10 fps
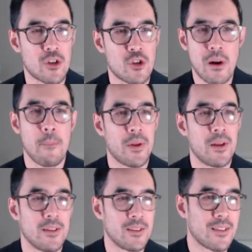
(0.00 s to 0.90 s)
Trump
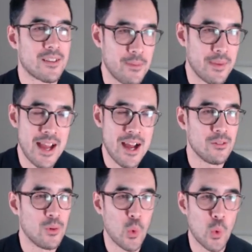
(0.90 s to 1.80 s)
coming out,
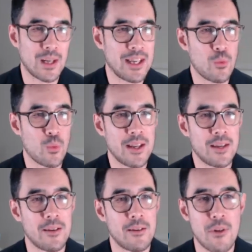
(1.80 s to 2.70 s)
orderly
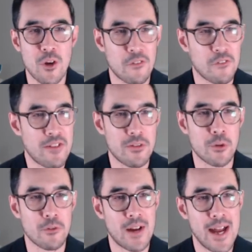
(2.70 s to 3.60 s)
win, most
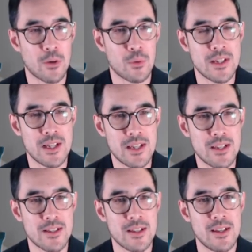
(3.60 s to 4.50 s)
favourable for
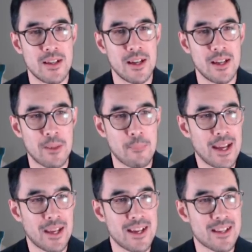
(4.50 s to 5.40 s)
equities. Uh, the
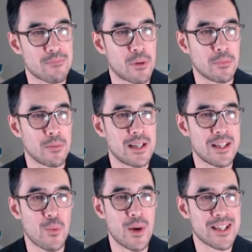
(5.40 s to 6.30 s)
bank has a
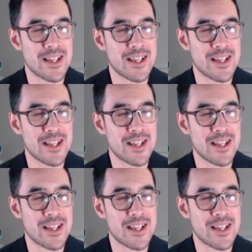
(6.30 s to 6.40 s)
probability-weighted